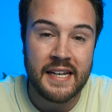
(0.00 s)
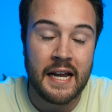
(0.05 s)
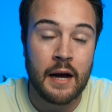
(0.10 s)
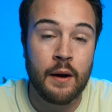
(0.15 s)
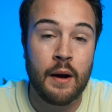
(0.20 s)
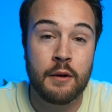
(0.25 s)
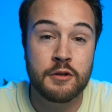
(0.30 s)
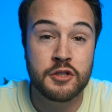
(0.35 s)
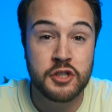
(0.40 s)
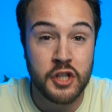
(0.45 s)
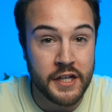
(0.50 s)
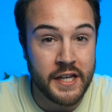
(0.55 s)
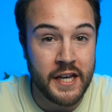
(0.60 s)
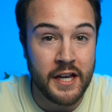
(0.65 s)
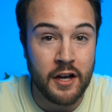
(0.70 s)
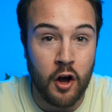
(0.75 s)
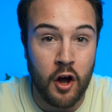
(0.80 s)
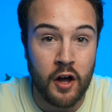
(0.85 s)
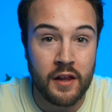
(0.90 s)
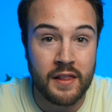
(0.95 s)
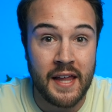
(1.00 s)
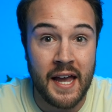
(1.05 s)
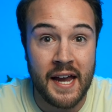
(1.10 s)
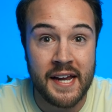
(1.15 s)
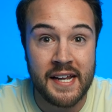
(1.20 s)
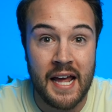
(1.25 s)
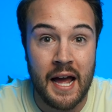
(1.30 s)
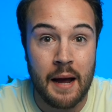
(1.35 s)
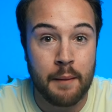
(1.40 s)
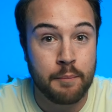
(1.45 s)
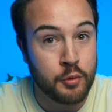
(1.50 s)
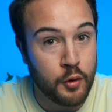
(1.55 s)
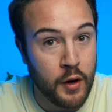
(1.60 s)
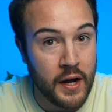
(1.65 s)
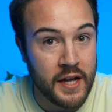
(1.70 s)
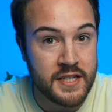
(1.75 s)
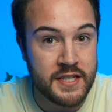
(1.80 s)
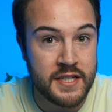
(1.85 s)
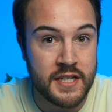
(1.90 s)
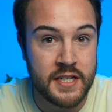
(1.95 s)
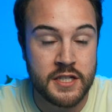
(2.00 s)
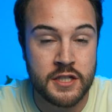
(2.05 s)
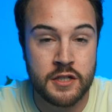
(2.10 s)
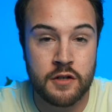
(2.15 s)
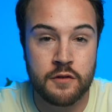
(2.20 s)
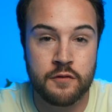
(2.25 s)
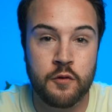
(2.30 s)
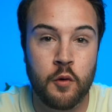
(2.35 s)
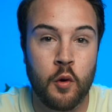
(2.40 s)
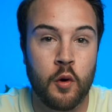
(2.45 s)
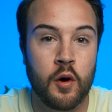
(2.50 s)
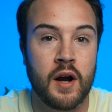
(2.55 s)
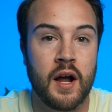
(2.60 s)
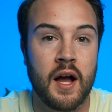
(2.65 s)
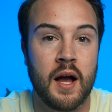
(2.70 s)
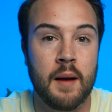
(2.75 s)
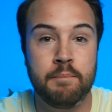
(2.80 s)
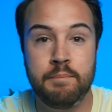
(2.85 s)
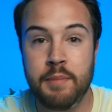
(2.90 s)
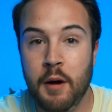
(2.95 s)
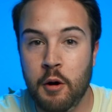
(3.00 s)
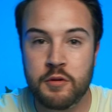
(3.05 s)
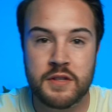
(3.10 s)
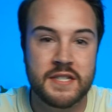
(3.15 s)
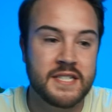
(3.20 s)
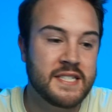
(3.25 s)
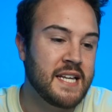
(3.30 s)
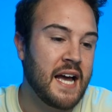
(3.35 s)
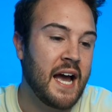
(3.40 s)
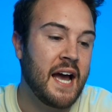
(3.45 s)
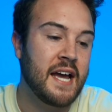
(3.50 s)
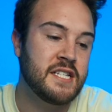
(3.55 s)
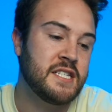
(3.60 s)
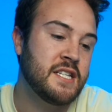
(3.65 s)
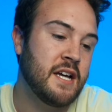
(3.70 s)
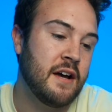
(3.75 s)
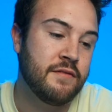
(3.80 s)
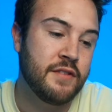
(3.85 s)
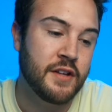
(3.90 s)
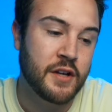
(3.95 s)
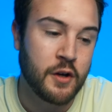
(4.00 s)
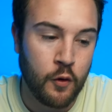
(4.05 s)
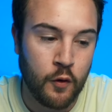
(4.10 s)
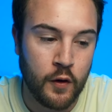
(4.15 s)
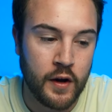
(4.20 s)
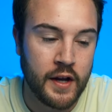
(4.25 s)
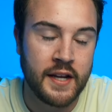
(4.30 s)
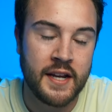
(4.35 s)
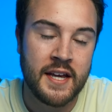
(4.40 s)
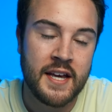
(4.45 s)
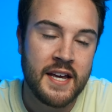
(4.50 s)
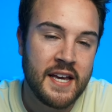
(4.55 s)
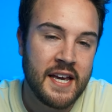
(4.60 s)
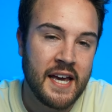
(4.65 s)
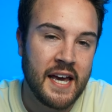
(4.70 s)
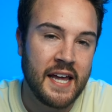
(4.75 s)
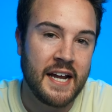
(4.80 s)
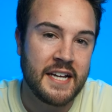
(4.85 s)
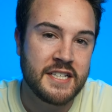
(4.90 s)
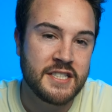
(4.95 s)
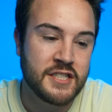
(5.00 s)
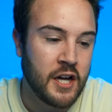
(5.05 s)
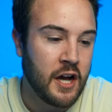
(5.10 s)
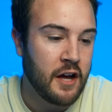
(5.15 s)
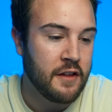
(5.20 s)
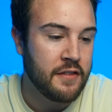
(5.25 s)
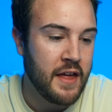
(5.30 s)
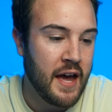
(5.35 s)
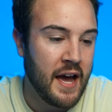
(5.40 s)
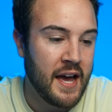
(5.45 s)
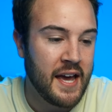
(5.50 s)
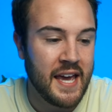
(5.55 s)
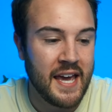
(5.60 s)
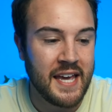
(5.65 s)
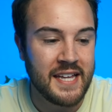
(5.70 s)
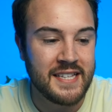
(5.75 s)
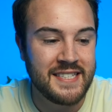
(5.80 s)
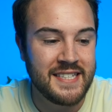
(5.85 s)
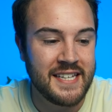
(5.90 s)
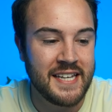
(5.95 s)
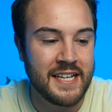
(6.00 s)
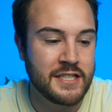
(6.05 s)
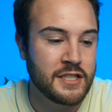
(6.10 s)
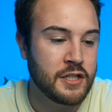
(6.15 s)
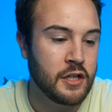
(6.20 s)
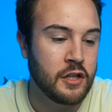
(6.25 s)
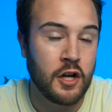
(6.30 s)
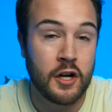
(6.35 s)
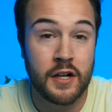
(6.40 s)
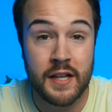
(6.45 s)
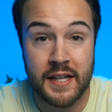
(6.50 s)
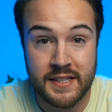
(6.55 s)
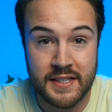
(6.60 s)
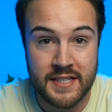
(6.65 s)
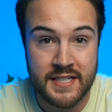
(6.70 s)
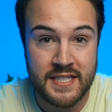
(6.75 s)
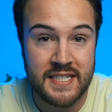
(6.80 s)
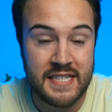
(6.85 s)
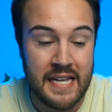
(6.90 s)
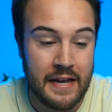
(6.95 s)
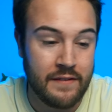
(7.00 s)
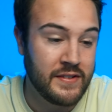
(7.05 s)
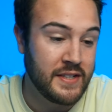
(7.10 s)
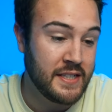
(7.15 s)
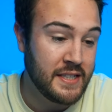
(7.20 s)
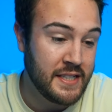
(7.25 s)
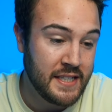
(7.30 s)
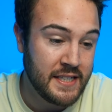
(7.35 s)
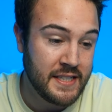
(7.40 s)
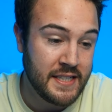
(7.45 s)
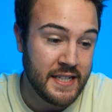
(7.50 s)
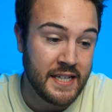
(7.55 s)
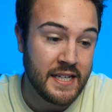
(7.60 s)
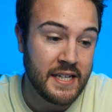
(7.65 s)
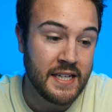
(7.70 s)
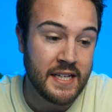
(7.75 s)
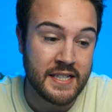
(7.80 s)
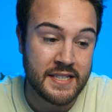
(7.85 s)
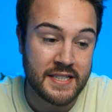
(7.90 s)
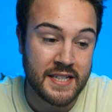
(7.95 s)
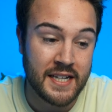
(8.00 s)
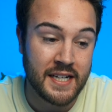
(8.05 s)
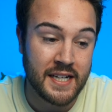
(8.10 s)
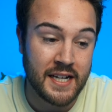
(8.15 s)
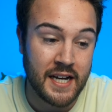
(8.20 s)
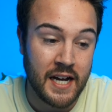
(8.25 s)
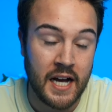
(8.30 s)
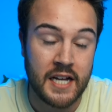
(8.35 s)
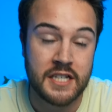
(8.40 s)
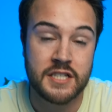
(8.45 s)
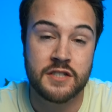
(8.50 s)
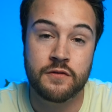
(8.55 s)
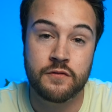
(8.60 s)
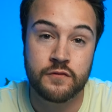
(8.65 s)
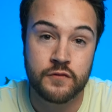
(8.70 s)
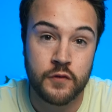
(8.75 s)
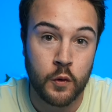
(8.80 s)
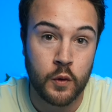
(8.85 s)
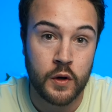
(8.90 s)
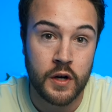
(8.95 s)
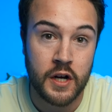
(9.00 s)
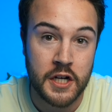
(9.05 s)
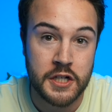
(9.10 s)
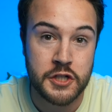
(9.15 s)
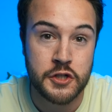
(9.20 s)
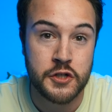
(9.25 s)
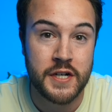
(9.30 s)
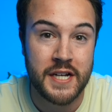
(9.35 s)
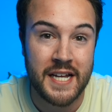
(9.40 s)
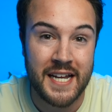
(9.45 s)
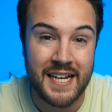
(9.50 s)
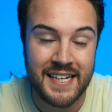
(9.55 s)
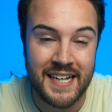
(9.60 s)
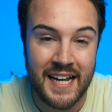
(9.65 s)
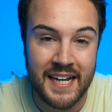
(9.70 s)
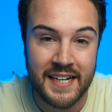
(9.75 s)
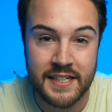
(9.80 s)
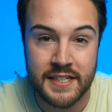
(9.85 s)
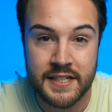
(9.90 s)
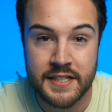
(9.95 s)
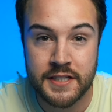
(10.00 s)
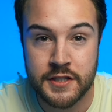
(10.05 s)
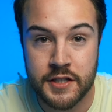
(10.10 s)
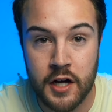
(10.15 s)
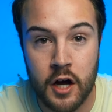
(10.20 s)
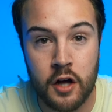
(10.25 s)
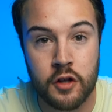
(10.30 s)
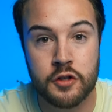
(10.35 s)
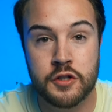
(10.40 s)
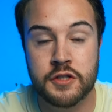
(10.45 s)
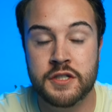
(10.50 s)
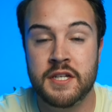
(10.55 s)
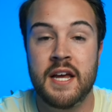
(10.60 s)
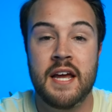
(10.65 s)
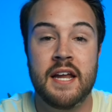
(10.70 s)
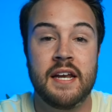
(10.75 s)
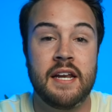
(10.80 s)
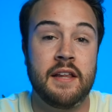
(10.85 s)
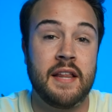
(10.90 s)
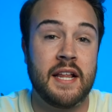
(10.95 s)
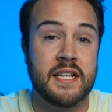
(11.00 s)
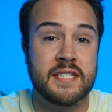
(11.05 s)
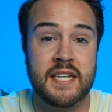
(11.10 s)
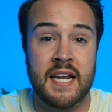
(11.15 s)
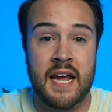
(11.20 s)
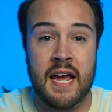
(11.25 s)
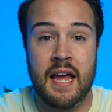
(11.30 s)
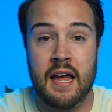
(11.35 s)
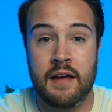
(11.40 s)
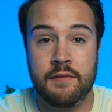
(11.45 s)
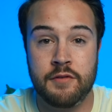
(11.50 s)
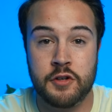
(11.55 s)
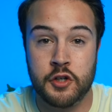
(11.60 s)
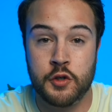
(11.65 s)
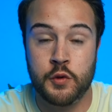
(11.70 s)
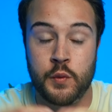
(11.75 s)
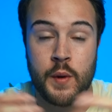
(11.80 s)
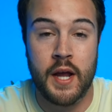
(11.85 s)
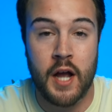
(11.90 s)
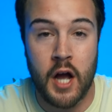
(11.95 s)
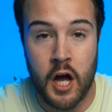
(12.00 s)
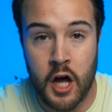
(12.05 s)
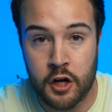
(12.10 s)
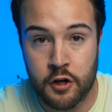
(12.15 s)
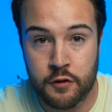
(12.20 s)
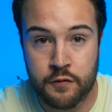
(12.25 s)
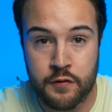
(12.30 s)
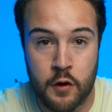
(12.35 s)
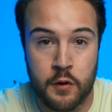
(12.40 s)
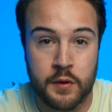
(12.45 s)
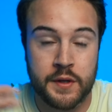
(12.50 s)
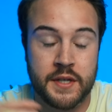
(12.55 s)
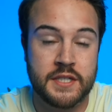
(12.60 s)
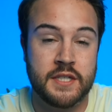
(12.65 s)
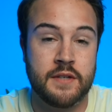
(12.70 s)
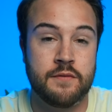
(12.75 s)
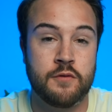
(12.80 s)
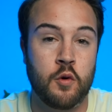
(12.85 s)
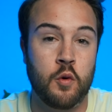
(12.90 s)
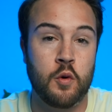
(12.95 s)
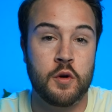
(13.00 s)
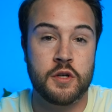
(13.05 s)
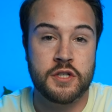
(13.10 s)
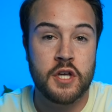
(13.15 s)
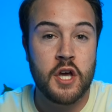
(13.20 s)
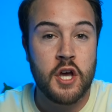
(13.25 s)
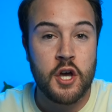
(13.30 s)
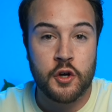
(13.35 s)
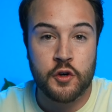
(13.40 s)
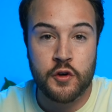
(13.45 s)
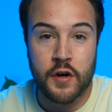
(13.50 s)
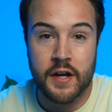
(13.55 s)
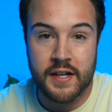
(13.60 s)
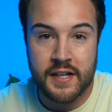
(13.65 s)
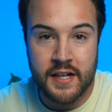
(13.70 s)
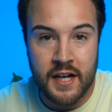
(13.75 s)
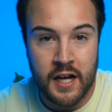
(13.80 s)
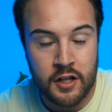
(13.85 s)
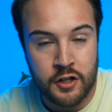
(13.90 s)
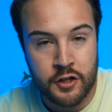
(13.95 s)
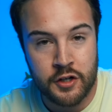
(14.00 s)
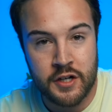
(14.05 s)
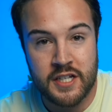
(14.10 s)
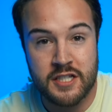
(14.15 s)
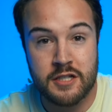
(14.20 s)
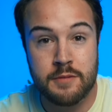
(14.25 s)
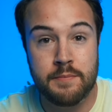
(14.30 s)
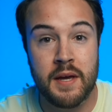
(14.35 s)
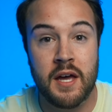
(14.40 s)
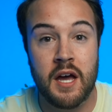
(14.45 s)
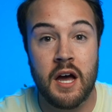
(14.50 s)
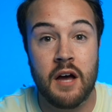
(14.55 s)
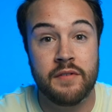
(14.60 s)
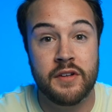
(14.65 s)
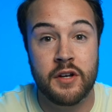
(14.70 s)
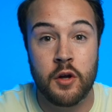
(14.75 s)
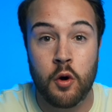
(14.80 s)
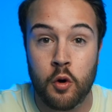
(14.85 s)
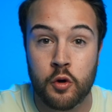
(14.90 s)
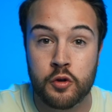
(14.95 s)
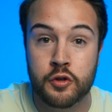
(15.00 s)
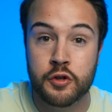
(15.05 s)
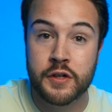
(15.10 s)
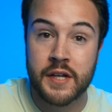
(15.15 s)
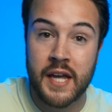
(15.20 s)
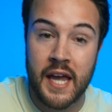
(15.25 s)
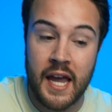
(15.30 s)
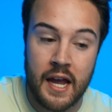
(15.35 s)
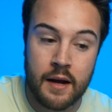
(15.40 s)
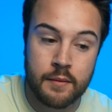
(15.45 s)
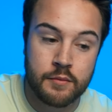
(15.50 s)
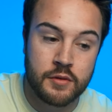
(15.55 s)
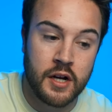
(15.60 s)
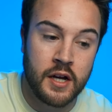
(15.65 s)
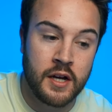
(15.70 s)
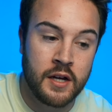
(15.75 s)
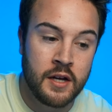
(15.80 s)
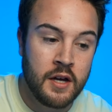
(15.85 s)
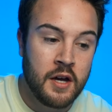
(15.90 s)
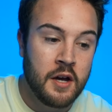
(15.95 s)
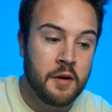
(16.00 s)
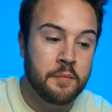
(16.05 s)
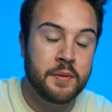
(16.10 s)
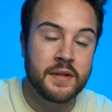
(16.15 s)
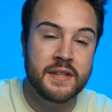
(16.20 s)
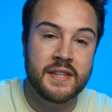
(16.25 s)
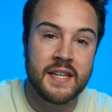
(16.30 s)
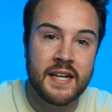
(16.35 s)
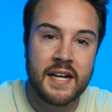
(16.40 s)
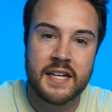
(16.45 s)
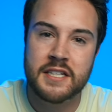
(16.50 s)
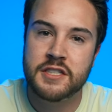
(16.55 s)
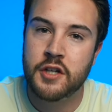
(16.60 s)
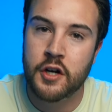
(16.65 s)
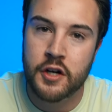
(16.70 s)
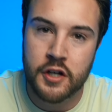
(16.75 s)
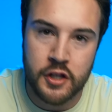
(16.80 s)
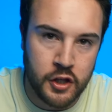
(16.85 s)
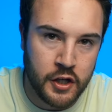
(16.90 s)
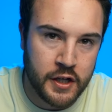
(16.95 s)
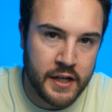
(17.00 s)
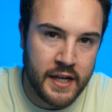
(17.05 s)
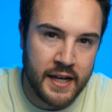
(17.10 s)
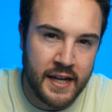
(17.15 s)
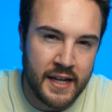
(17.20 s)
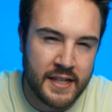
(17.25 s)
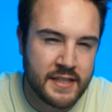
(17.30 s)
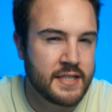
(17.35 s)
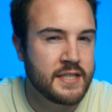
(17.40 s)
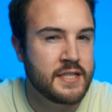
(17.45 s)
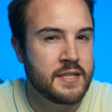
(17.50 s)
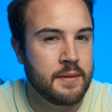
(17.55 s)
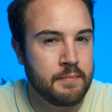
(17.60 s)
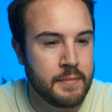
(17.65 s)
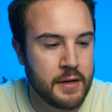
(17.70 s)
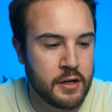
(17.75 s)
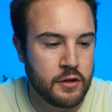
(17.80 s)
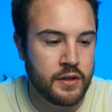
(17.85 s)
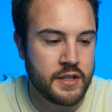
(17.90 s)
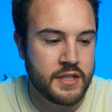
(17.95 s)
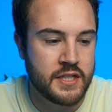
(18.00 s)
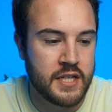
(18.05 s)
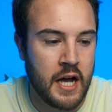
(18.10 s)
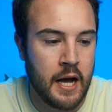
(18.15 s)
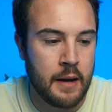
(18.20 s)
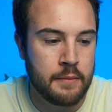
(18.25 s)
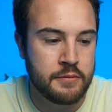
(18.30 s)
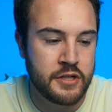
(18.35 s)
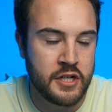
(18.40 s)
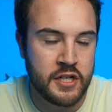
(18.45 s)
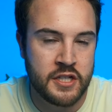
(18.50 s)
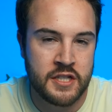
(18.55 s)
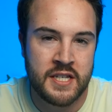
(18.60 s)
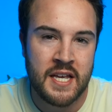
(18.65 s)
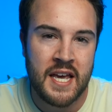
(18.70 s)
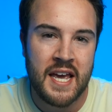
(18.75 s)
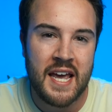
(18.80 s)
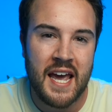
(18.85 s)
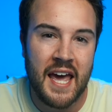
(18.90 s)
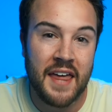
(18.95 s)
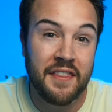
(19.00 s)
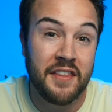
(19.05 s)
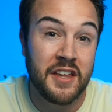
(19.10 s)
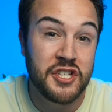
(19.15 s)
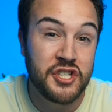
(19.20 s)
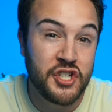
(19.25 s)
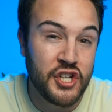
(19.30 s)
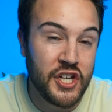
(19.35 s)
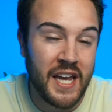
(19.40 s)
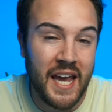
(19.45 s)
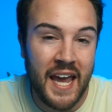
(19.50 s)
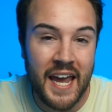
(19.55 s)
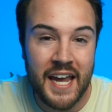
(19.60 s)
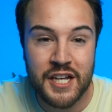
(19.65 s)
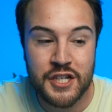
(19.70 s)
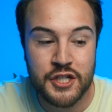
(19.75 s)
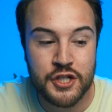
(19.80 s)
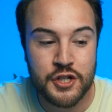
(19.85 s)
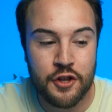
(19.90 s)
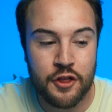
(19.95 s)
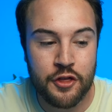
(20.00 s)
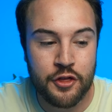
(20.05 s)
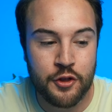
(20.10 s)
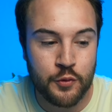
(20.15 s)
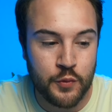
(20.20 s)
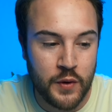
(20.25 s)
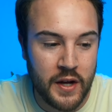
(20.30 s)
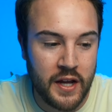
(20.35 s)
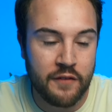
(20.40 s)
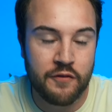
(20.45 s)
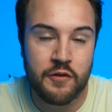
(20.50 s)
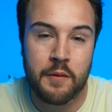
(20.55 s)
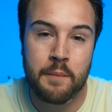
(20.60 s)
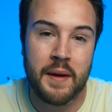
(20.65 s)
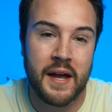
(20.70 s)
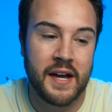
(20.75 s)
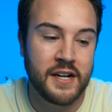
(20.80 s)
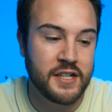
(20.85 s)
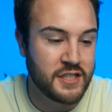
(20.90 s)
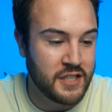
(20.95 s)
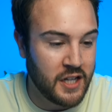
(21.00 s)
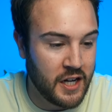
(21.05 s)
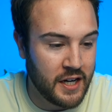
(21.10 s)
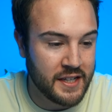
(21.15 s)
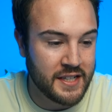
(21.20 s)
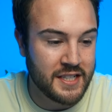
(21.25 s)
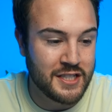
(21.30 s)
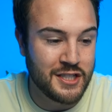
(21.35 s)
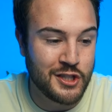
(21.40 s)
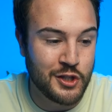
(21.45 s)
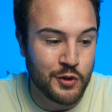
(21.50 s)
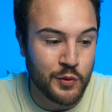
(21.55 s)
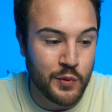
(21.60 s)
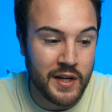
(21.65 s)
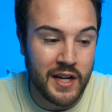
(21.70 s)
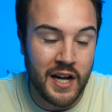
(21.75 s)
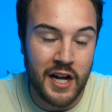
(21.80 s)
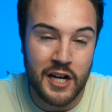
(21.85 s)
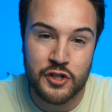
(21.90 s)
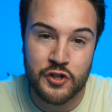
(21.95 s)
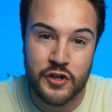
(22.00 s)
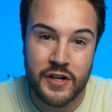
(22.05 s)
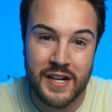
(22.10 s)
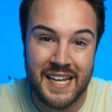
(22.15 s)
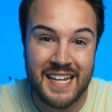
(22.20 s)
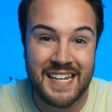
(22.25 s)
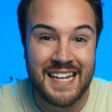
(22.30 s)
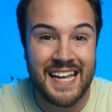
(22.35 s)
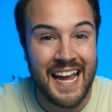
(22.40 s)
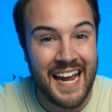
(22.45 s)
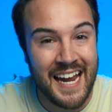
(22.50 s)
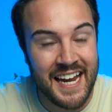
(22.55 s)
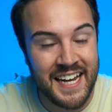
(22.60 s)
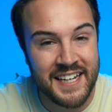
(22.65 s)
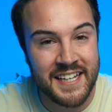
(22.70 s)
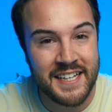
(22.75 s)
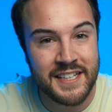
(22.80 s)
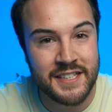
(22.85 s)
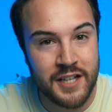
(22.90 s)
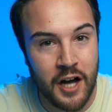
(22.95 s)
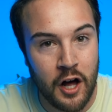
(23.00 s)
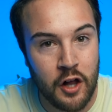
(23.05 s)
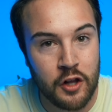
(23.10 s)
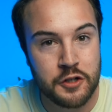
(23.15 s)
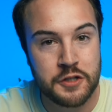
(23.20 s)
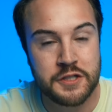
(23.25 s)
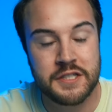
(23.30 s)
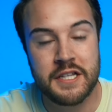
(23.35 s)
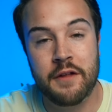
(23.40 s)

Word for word: Now, I was looking online at prices for uh, both sides of the coin, and I saw that a DSLR like the 70D is gonna cost $490. Now that's gonna have great autofocus, of course, great color. It's a bit of an older camera, but then I started looking into some mirrorless options, and the GH3 from Panasonic is $380.